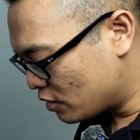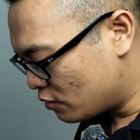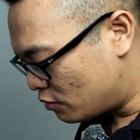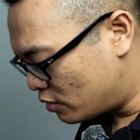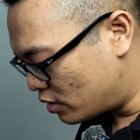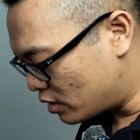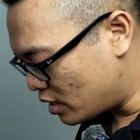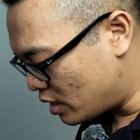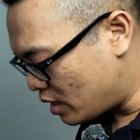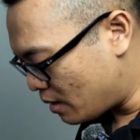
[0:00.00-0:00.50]

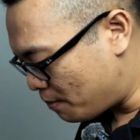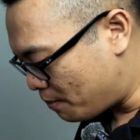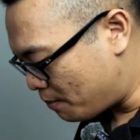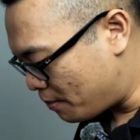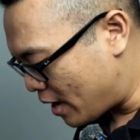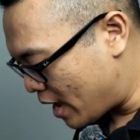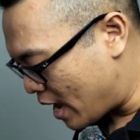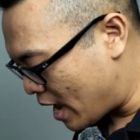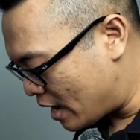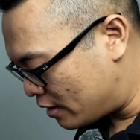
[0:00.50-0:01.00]
We're gonna
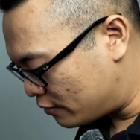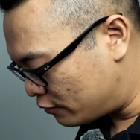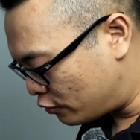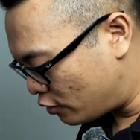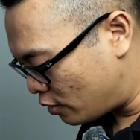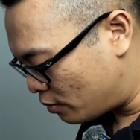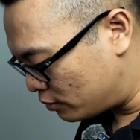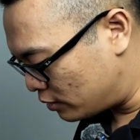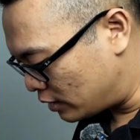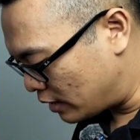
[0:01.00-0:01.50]
pan
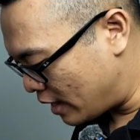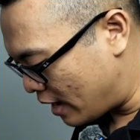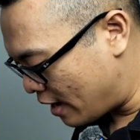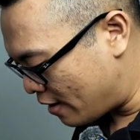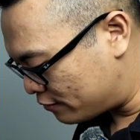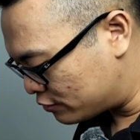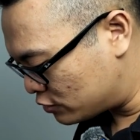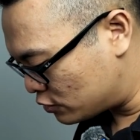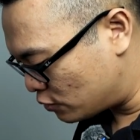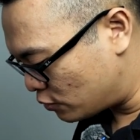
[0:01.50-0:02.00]
from
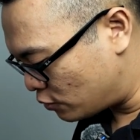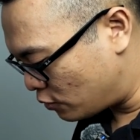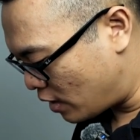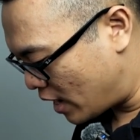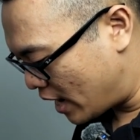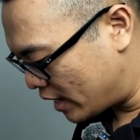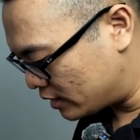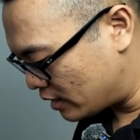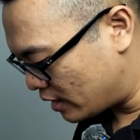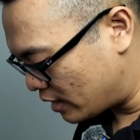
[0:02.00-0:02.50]
left to
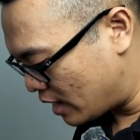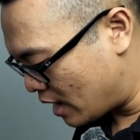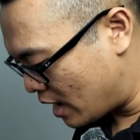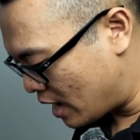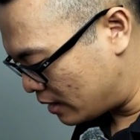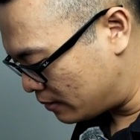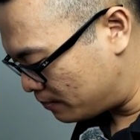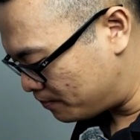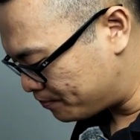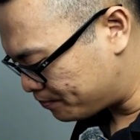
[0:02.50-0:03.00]
right
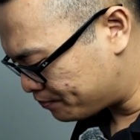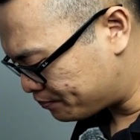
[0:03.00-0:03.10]
again,